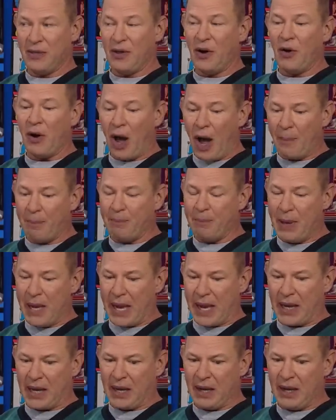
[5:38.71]
They're up
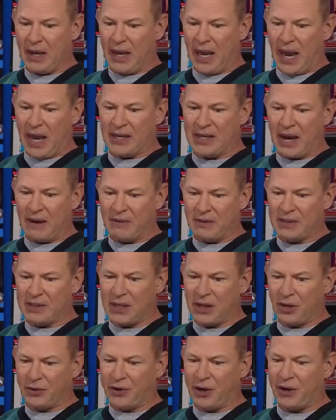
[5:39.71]
big, and Devin
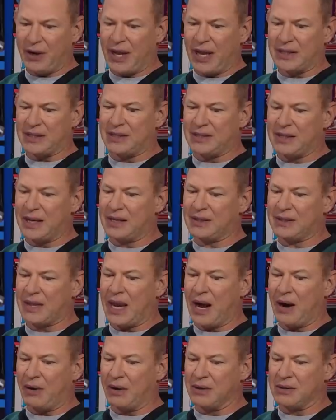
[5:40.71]
Singletary gets six
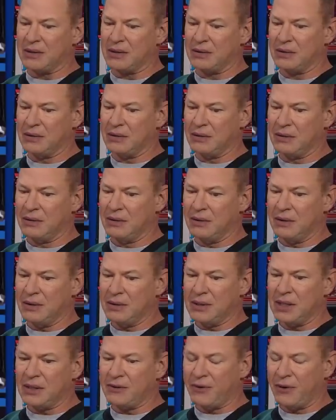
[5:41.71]
carries
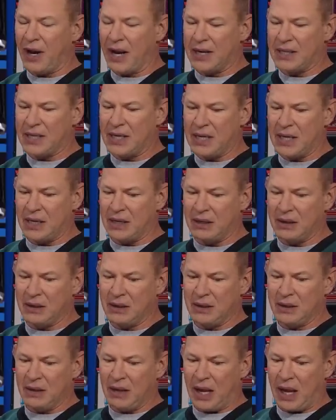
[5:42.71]
six for 19.
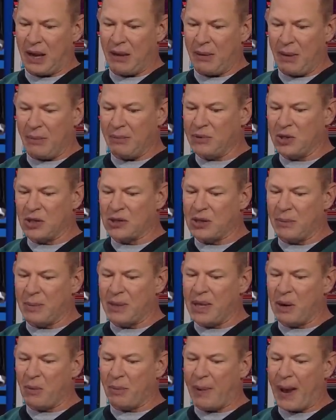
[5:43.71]
I'm just, I
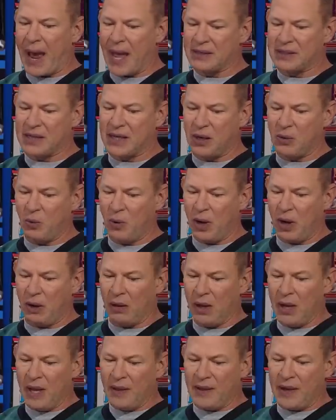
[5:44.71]
mean, they were passing at
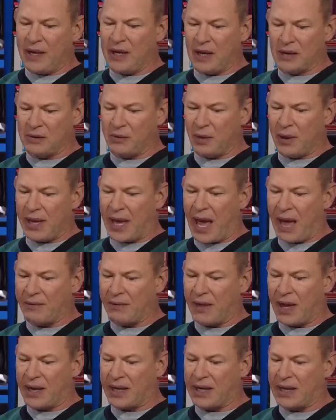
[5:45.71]
will. He doesn't really have a
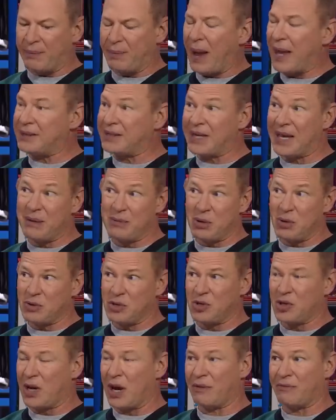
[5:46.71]
lot of passing game
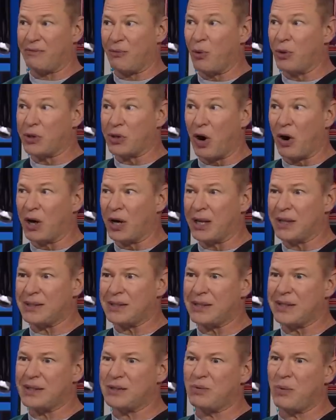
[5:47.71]
usage. He got four
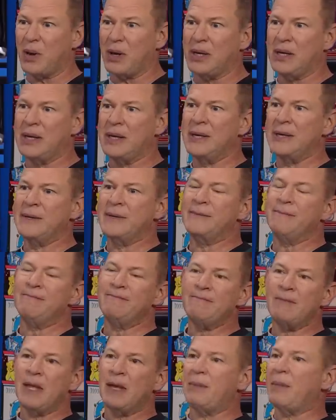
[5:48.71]
targets in this one.
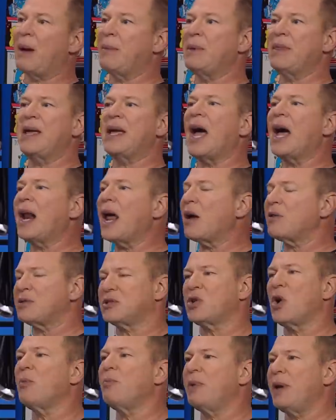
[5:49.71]
I mean, they got out
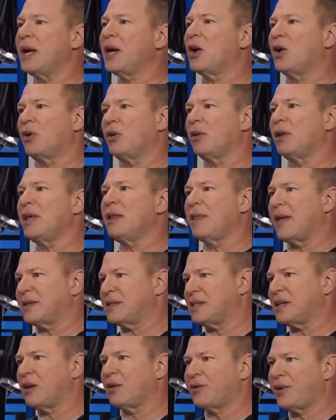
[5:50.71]
so big early,
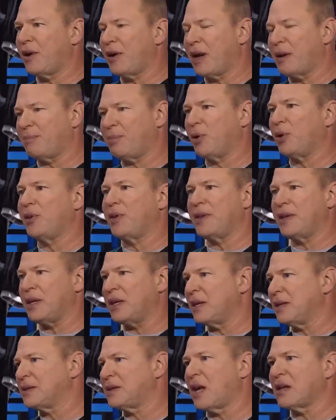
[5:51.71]
like Singletary got pulled, and
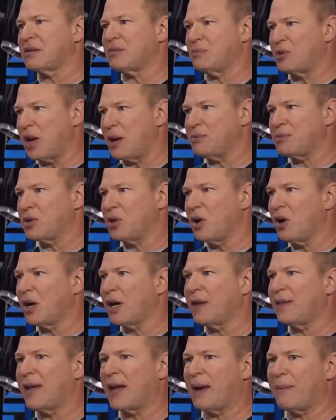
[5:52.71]
you saw some James
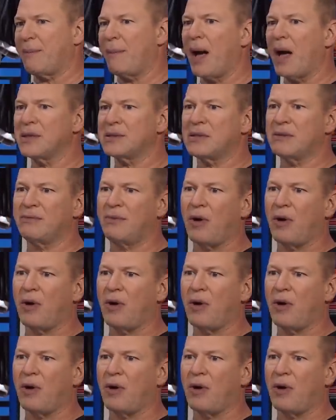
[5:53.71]
Cook, and they got Moss